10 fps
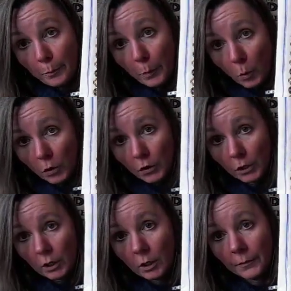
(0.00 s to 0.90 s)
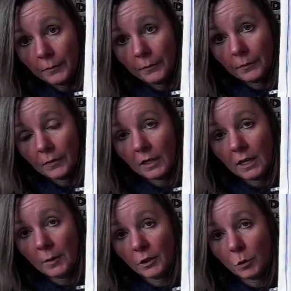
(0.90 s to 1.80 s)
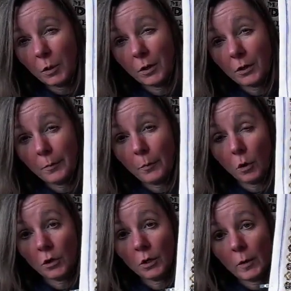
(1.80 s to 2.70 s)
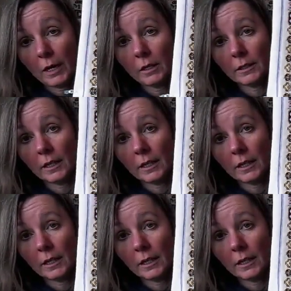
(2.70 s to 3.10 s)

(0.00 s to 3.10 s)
border and how much work the border was,